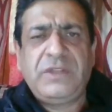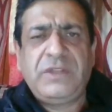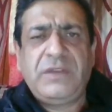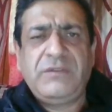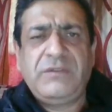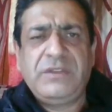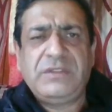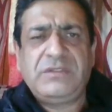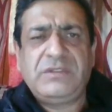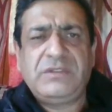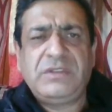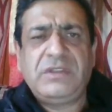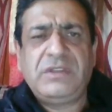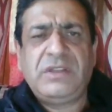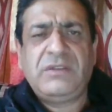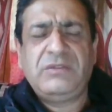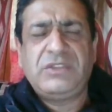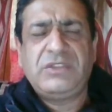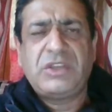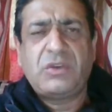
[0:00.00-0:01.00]

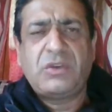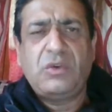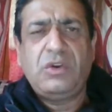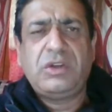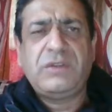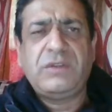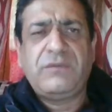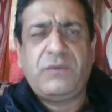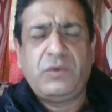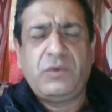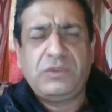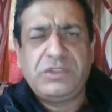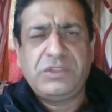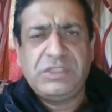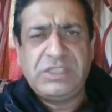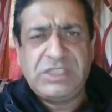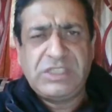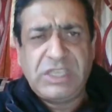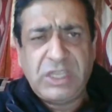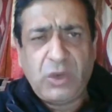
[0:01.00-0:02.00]
The security
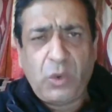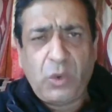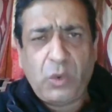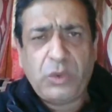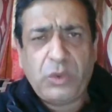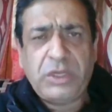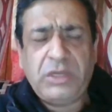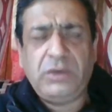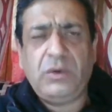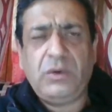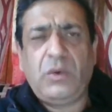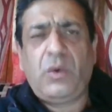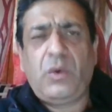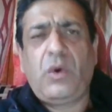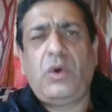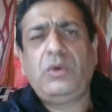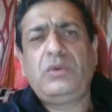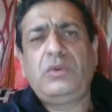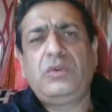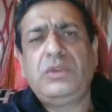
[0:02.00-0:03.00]
forces zeroed in
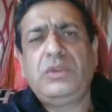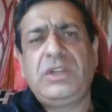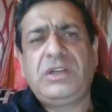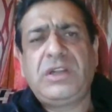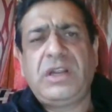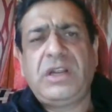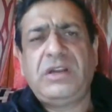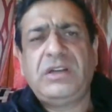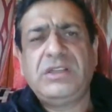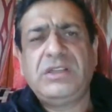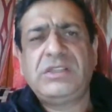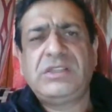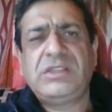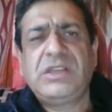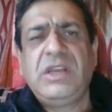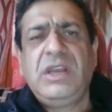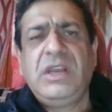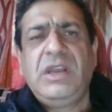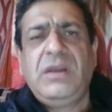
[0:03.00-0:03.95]
onto the terrorists,